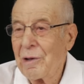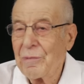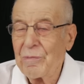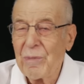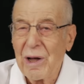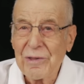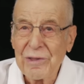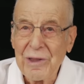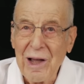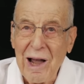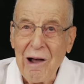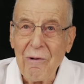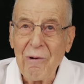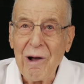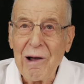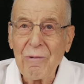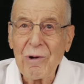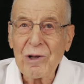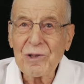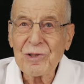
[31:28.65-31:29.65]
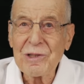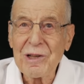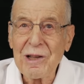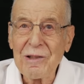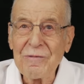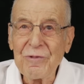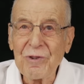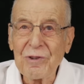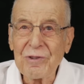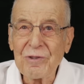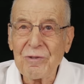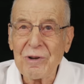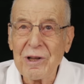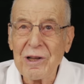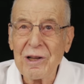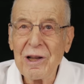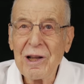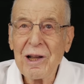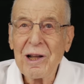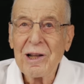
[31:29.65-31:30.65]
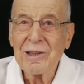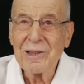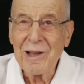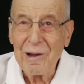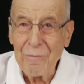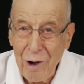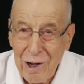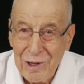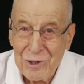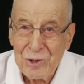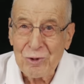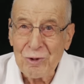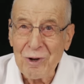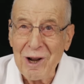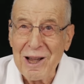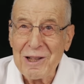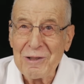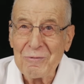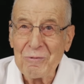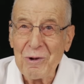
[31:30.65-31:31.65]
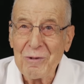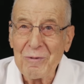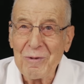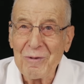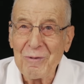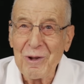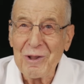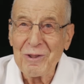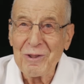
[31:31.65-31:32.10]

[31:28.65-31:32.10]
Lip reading: But now I was in the infantry, and I was trained with